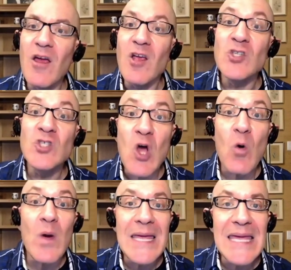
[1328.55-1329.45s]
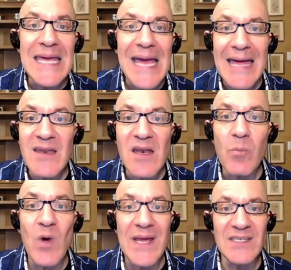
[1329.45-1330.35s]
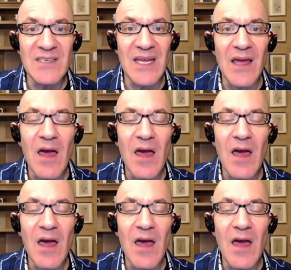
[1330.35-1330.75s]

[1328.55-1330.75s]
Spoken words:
So he ended up wasting